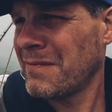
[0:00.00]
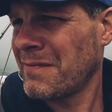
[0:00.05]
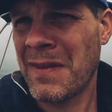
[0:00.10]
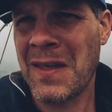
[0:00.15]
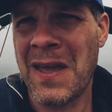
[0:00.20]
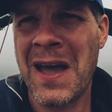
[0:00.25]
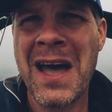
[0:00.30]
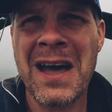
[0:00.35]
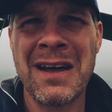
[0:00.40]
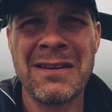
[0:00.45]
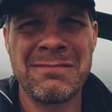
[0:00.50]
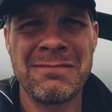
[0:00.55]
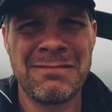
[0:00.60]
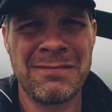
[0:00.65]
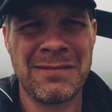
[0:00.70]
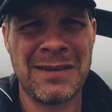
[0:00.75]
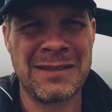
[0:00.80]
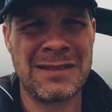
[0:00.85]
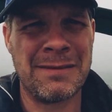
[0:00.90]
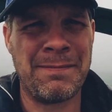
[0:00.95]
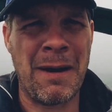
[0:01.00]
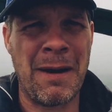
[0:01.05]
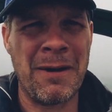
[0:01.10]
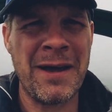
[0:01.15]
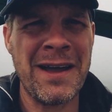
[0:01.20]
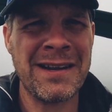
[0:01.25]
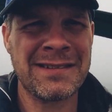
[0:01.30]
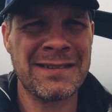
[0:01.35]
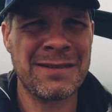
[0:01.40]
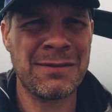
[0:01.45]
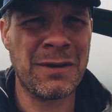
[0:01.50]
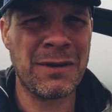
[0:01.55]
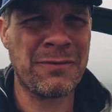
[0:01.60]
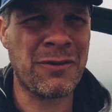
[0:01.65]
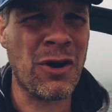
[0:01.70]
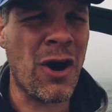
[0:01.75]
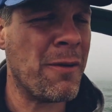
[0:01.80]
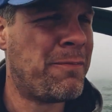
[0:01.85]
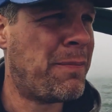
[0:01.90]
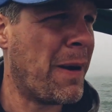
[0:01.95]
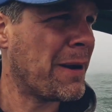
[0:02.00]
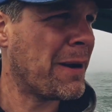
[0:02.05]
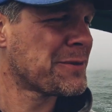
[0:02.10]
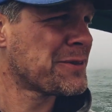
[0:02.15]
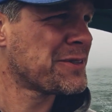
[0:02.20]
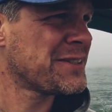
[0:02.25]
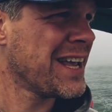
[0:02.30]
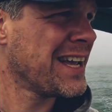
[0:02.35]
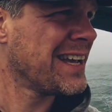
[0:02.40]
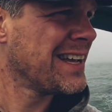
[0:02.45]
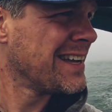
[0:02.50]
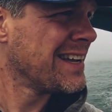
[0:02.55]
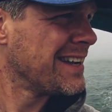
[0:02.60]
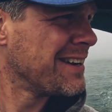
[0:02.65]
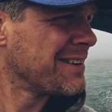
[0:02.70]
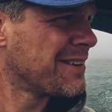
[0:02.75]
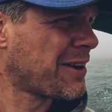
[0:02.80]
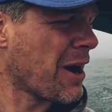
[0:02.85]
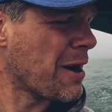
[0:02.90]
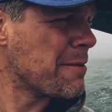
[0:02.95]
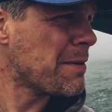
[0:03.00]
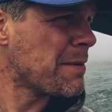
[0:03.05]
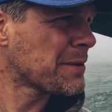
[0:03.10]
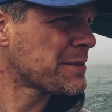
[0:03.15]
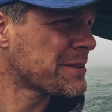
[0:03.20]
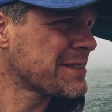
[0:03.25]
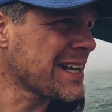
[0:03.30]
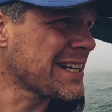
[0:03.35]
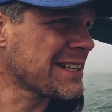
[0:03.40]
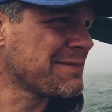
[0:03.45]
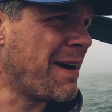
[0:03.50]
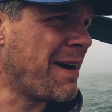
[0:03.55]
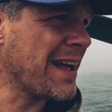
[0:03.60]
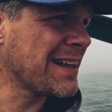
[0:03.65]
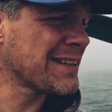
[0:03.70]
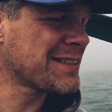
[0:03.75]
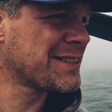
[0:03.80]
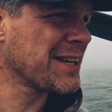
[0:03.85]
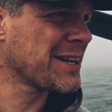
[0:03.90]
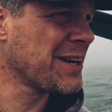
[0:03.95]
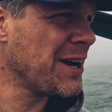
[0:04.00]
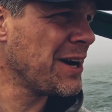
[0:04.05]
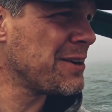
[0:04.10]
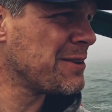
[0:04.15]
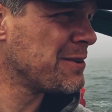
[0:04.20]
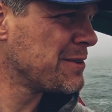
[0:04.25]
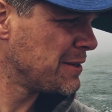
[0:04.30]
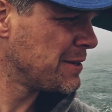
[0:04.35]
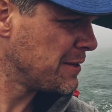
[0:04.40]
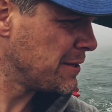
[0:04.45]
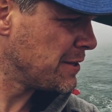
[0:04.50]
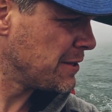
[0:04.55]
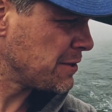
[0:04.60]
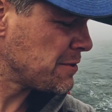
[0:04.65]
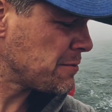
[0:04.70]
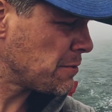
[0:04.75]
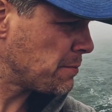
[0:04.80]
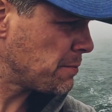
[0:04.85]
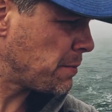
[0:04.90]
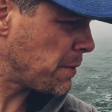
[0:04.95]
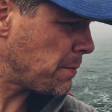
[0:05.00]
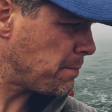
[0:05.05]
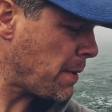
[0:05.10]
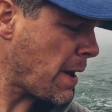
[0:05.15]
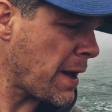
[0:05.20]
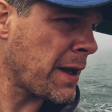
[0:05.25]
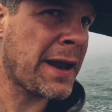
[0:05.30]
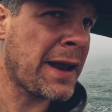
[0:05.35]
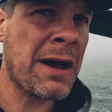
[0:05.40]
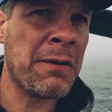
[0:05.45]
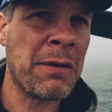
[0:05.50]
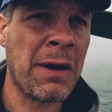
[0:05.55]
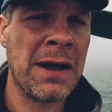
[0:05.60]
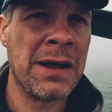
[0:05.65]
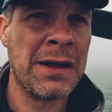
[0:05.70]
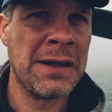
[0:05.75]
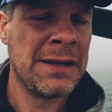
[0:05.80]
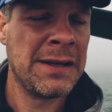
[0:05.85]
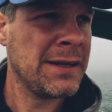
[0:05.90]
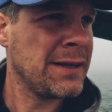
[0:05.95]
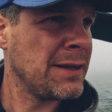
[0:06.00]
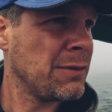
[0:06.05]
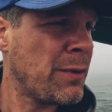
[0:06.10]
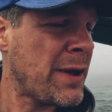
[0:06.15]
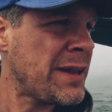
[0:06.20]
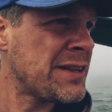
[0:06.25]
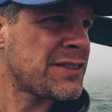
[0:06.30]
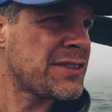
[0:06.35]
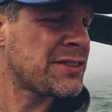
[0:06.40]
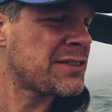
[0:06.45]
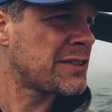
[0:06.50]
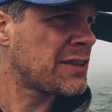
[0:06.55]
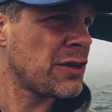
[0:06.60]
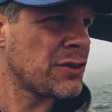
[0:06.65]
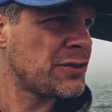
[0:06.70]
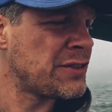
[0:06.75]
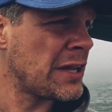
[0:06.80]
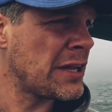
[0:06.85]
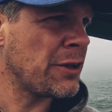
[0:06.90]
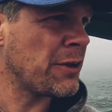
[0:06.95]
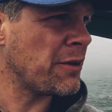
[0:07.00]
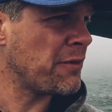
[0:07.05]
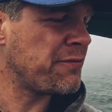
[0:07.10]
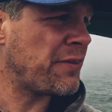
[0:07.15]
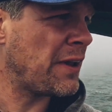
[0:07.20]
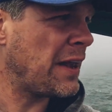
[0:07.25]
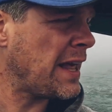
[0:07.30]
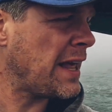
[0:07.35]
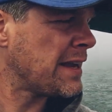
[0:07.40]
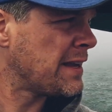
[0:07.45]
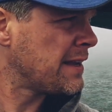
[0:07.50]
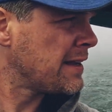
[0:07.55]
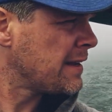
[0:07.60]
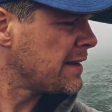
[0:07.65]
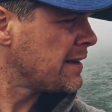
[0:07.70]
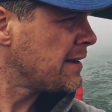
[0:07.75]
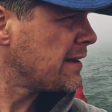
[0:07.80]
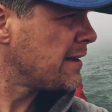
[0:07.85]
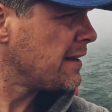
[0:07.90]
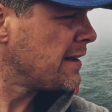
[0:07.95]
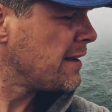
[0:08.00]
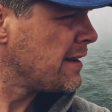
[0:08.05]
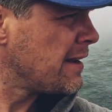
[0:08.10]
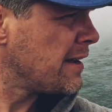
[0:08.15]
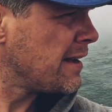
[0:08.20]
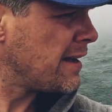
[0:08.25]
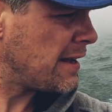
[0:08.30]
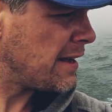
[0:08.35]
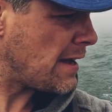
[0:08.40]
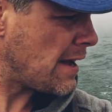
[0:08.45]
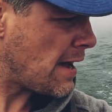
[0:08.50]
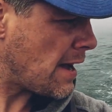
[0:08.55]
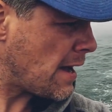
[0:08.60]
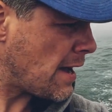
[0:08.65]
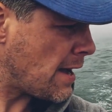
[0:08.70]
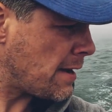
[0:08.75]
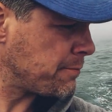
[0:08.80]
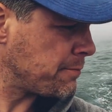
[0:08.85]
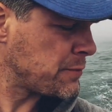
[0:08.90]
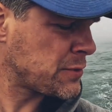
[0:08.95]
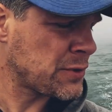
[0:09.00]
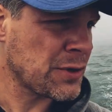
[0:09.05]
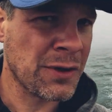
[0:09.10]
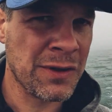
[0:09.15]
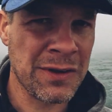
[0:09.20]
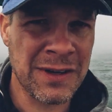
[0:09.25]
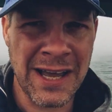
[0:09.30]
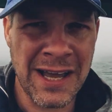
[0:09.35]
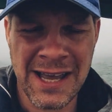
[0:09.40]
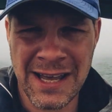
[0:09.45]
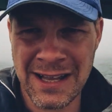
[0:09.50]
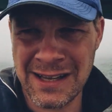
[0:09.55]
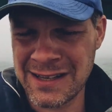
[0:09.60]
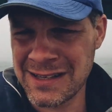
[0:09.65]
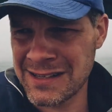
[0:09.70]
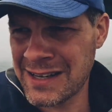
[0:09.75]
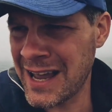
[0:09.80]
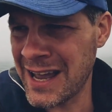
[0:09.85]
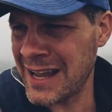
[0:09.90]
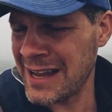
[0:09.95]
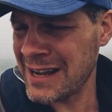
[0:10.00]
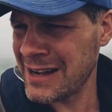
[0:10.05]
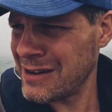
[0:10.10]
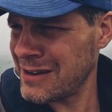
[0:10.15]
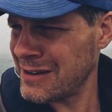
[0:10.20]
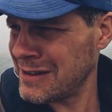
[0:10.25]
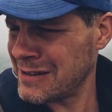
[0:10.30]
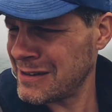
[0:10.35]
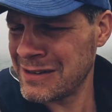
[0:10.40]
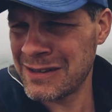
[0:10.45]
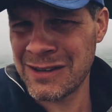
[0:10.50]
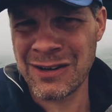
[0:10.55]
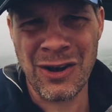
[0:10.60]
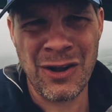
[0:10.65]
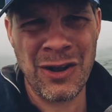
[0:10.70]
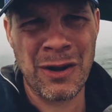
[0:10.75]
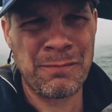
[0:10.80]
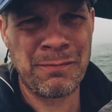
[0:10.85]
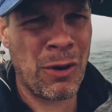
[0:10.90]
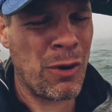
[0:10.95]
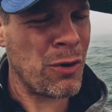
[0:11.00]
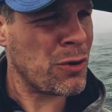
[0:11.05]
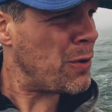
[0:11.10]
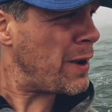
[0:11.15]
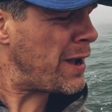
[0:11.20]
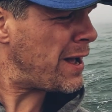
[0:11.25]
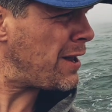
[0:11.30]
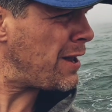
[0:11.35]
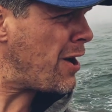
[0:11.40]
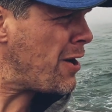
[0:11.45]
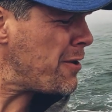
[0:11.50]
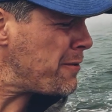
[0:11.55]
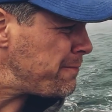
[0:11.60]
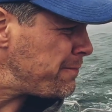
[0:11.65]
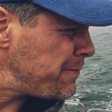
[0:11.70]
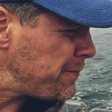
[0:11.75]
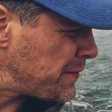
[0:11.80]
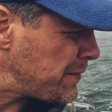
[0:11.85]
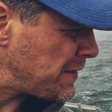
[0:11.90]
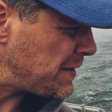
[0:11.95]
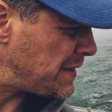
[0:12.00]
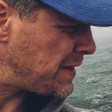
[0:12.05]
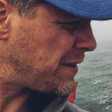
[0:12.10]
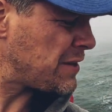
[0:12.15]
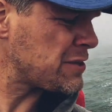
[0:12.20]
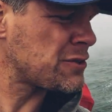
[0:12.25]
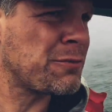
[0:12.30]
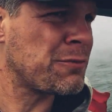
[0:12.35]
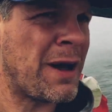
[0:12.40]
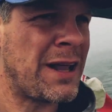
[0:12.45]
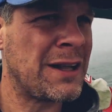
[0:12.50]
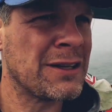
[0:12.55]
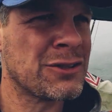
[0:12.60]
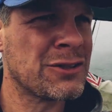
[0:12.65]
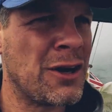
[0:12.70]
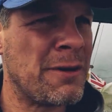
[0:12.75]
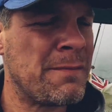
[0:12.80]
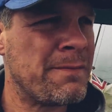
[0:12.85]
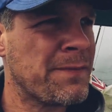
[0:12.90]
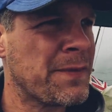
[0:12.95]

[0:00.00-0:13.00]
Yeah, that's about it. We've got about 6 miles to go. About an hour. Winds continue to fill in, so the heel is getting on the boat quite a lot, and the swells up.